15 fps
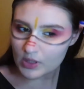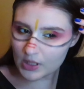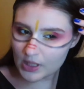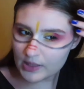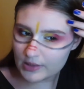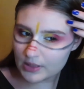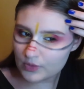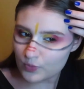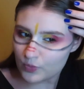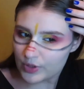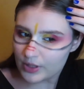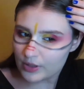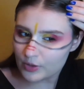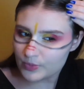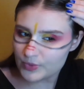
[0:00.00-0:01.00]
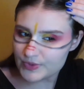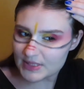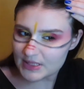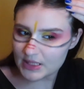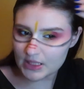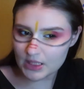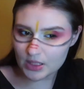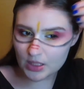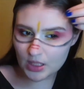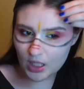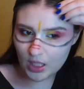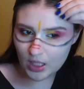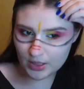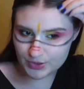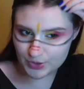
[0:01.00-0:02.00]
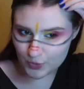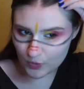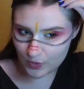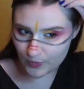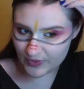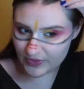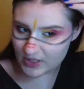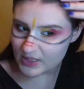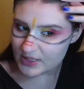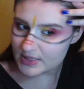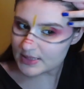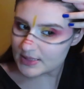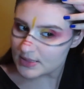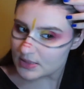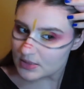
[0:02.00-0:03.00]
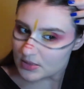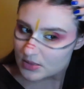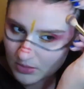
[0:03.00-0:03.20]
and then we're gonna almost like contour with this.